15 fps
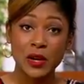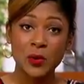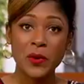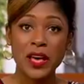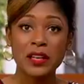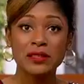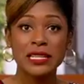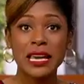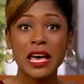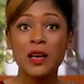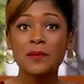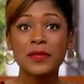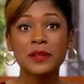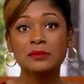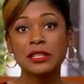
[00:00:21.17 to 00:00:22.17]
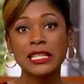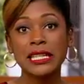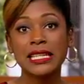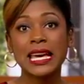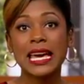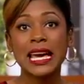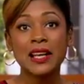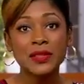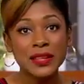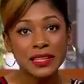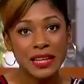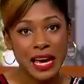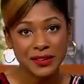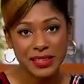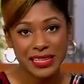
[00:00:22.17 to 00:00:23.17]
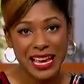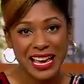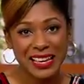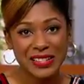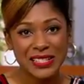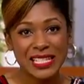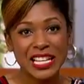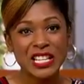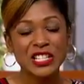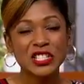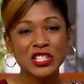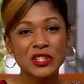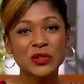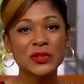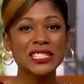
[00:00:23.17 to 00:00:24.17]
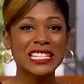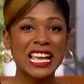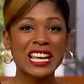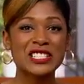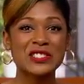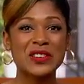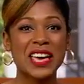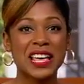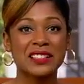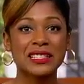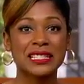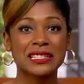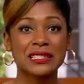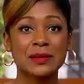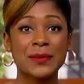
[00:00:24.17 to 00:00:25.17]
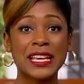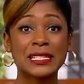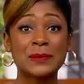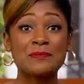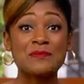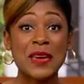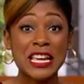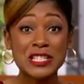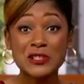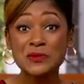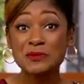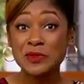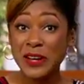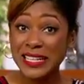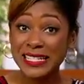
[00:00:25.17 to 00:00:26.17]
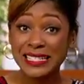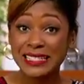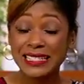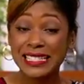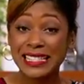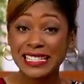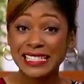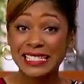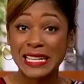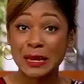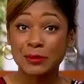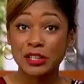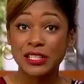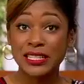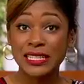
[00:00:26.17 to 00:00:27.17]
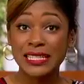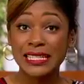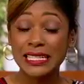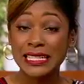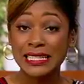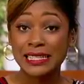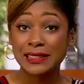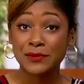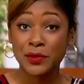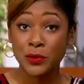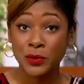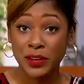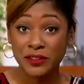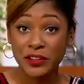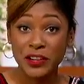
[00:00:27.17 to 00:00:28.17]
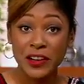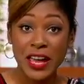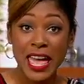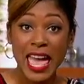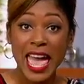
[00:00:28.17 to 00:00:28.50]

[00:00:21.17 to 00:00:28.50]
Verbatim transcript: Well, to help them lead healthy lifestyles, Children's National Health System has a major presence in these neighborhoods east of the river,